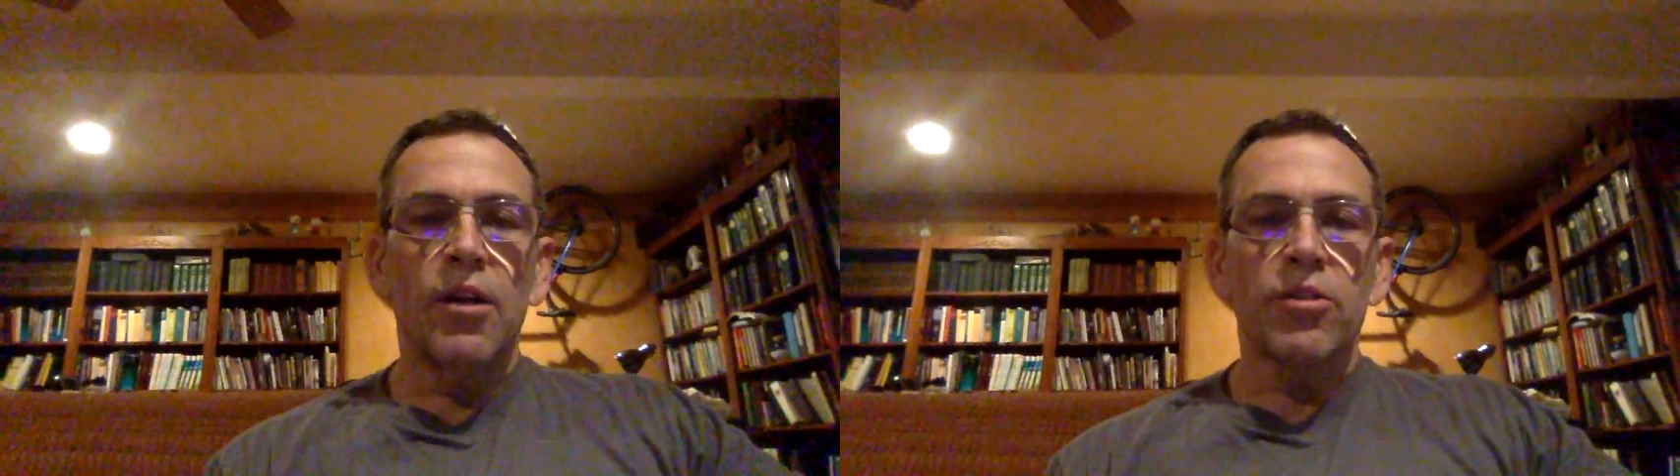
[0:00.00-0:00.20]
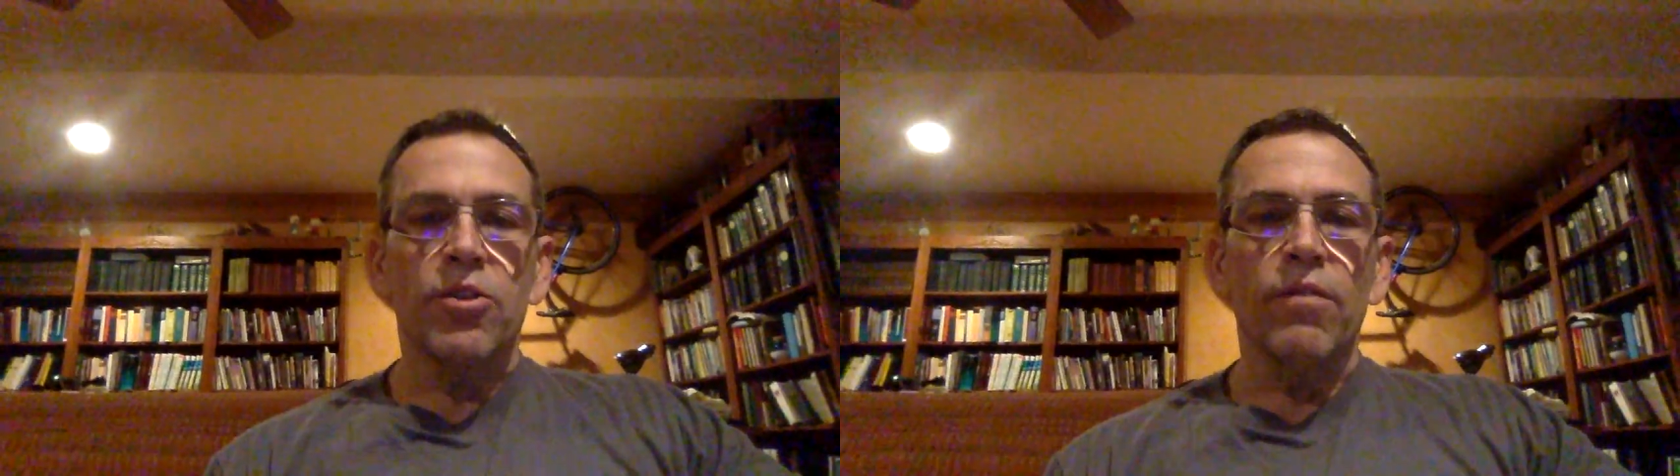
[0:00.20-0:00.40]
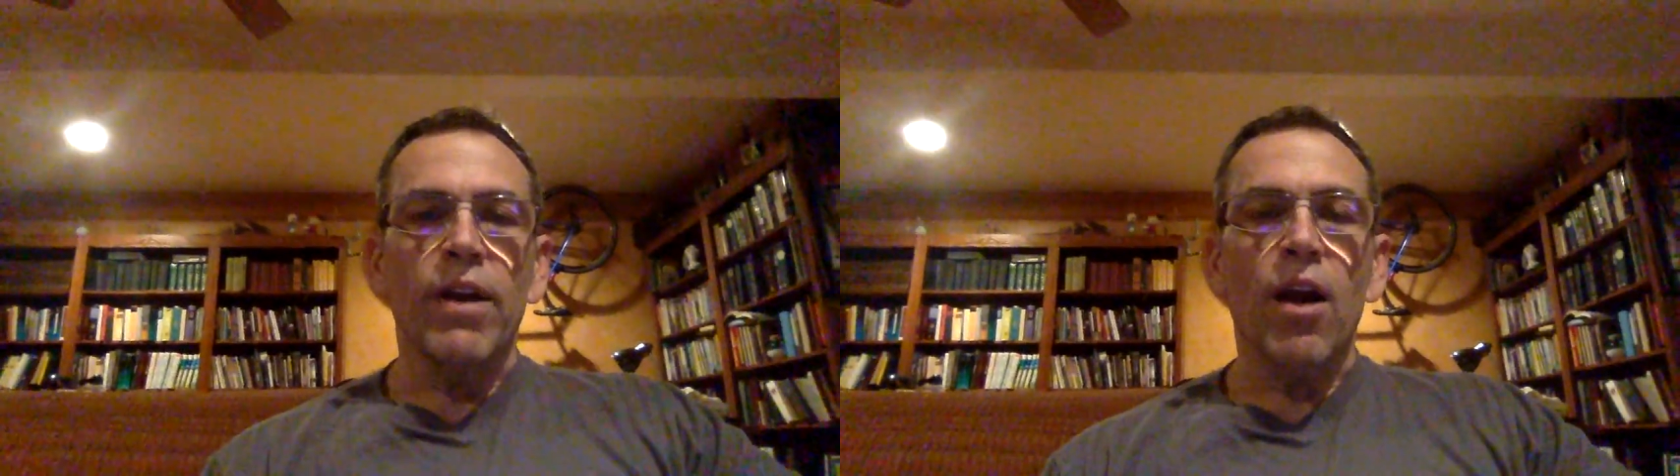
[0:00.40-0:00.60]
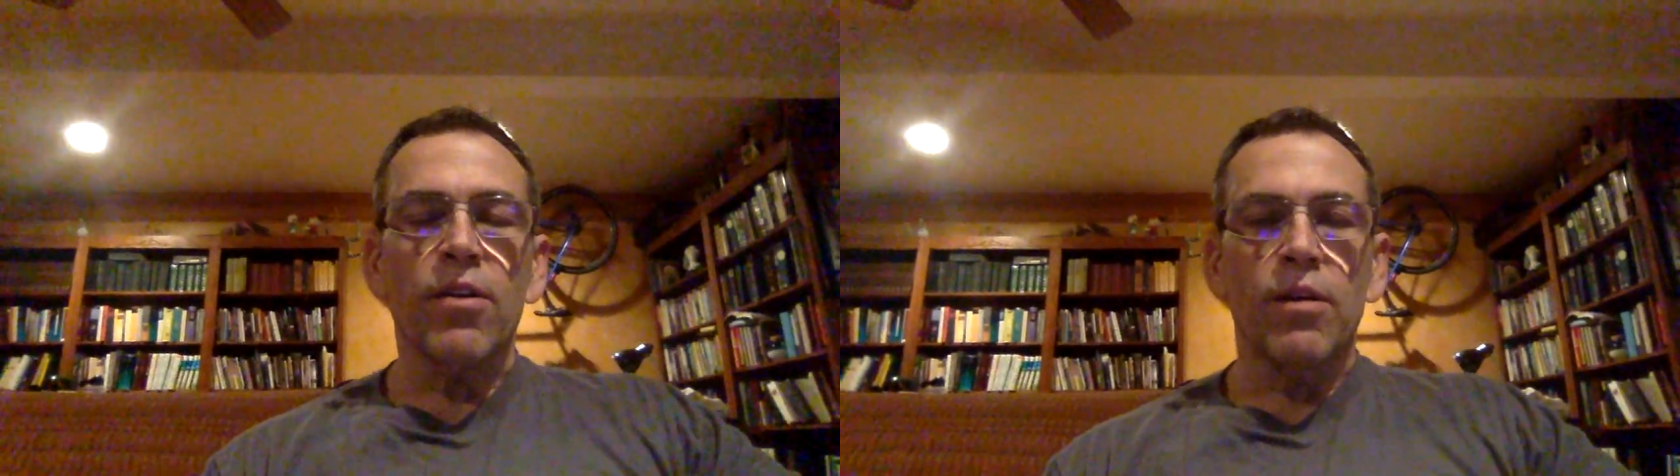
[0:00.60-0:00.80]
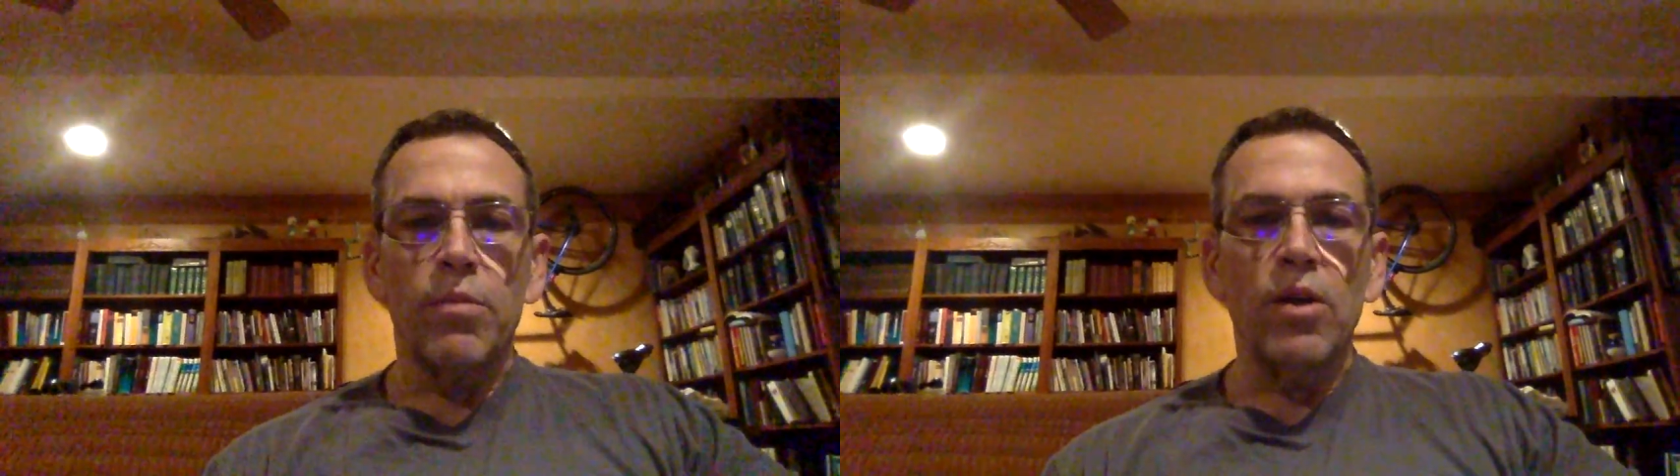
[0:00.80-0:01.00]
serving our
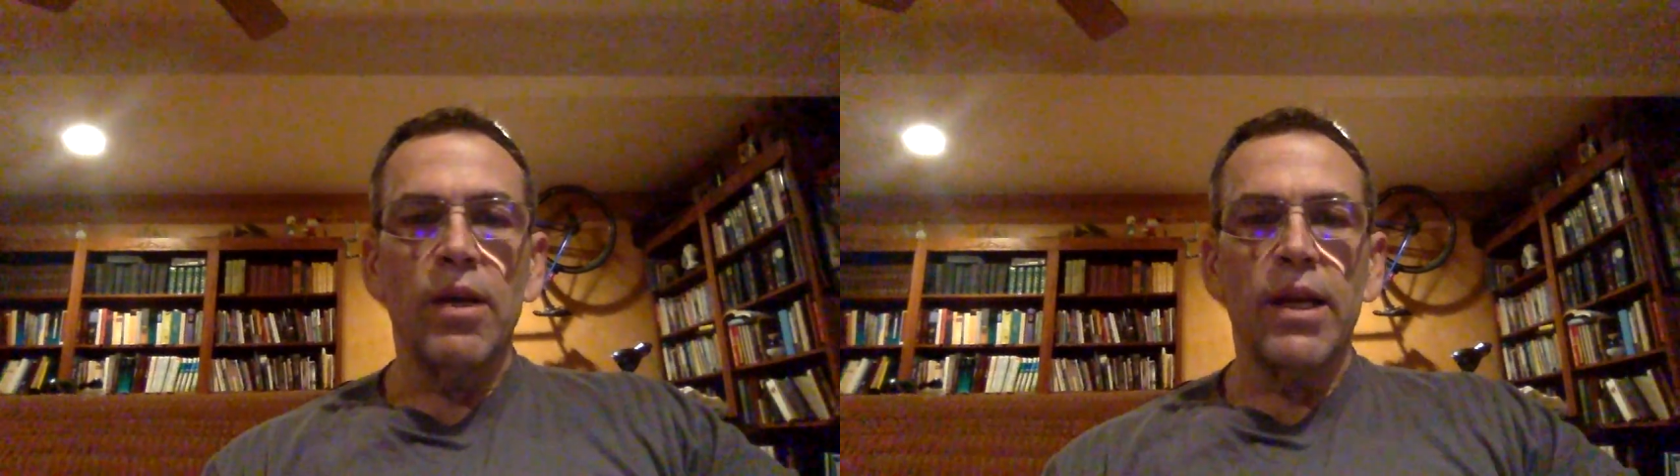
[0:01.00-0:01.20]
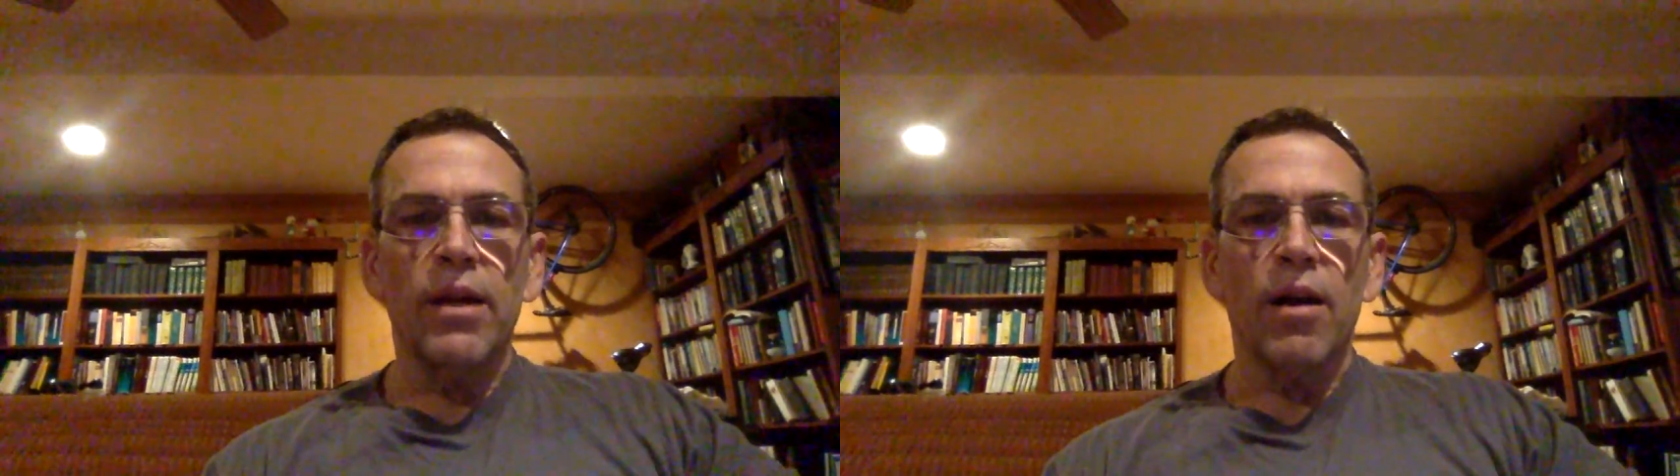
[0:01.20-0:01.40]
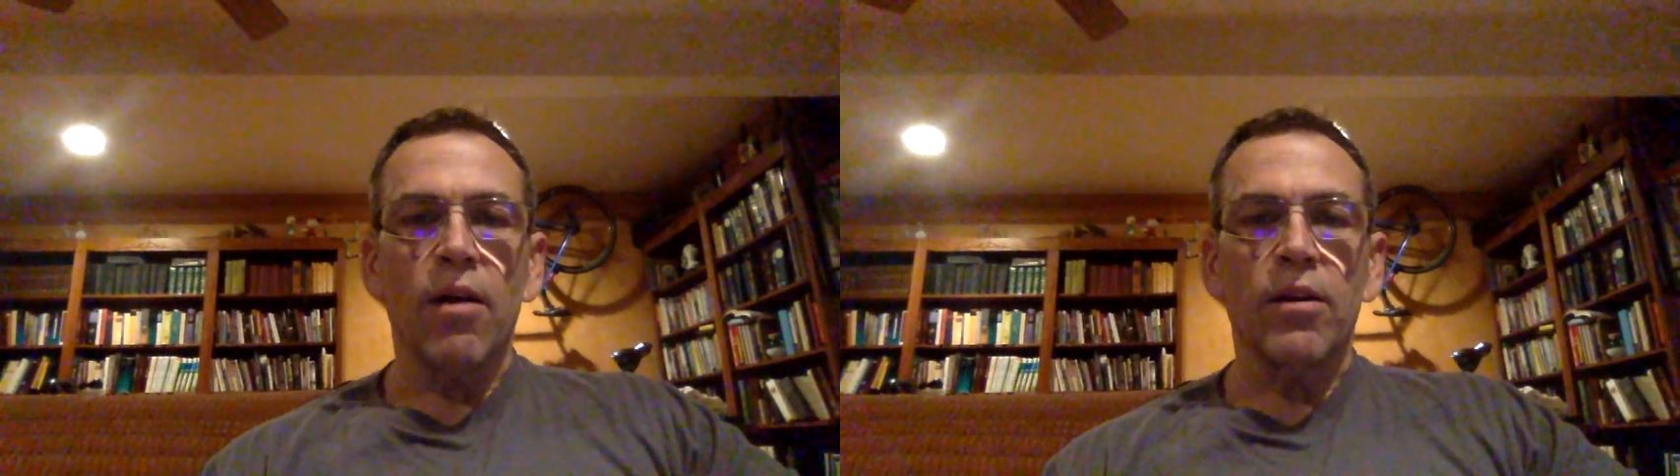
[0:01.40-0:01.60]
community and our